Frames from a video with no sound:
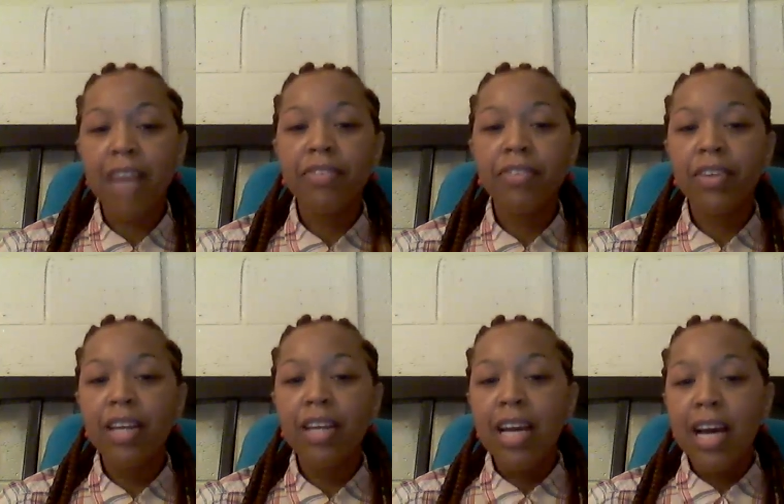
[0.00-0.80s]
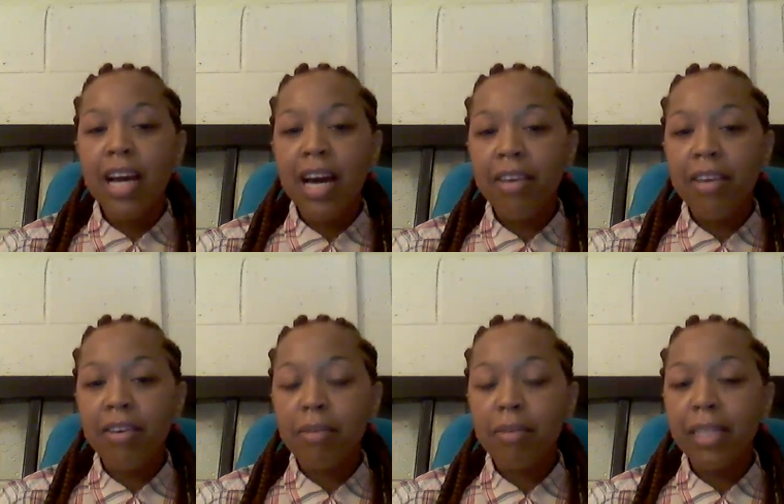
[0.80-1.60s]
After I healed
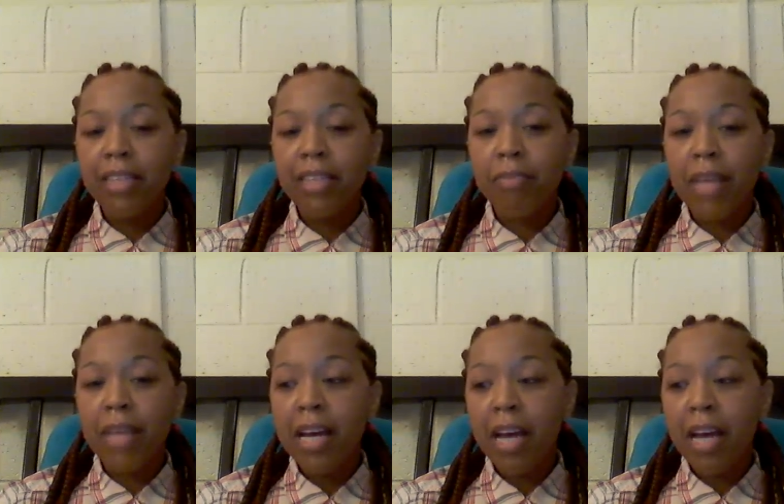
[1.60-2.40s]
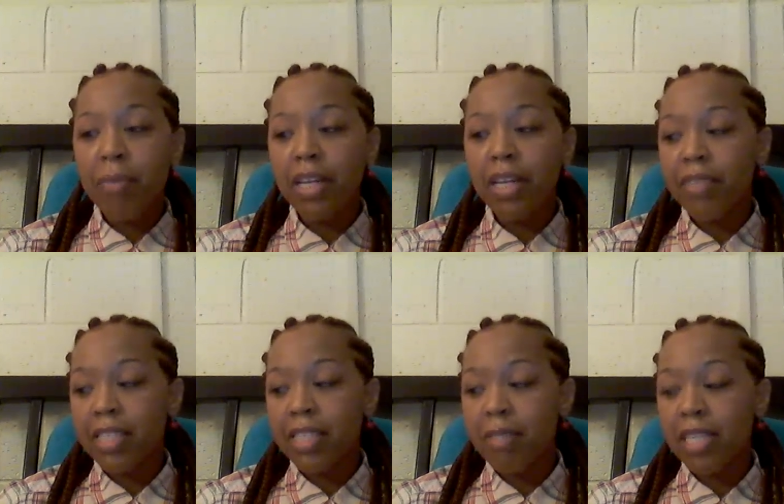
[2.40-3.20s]
up completely from that, I'm going to give
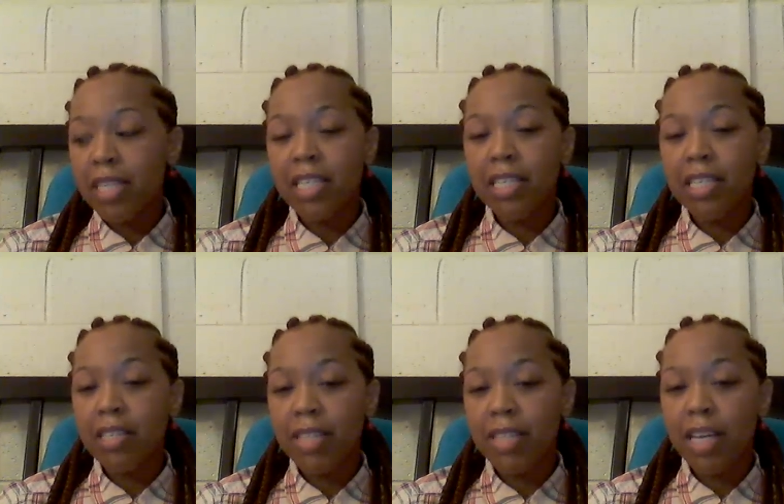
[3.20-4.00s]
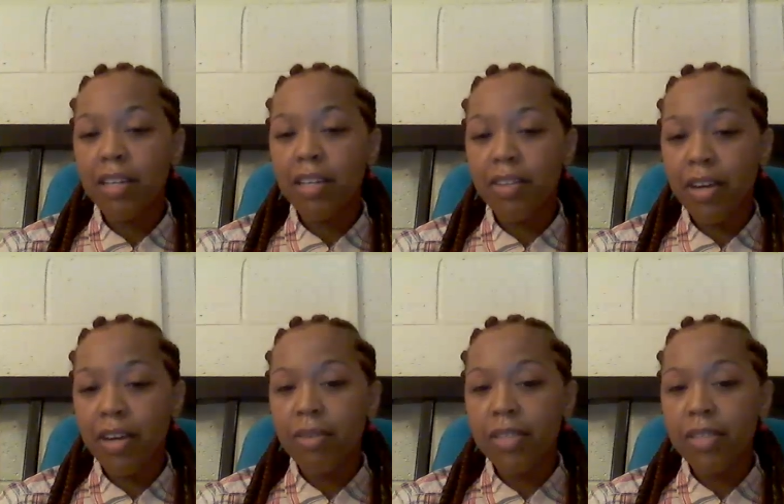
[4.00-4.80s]
the Schmidt's Sensitive Skin another
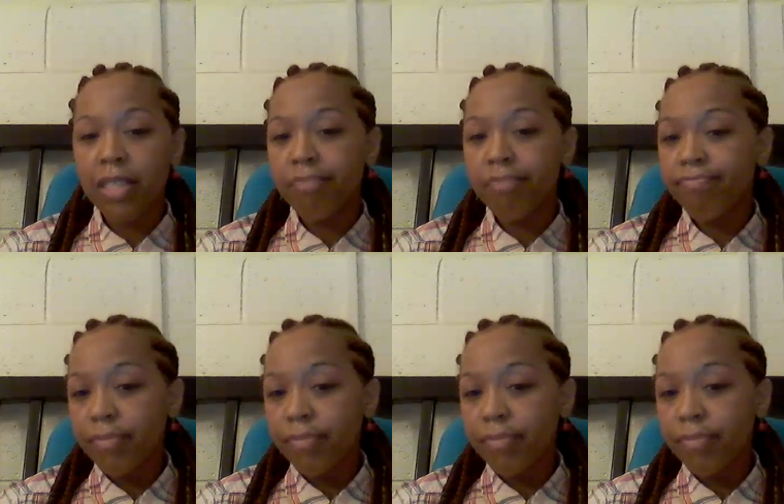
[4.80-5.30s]
go. So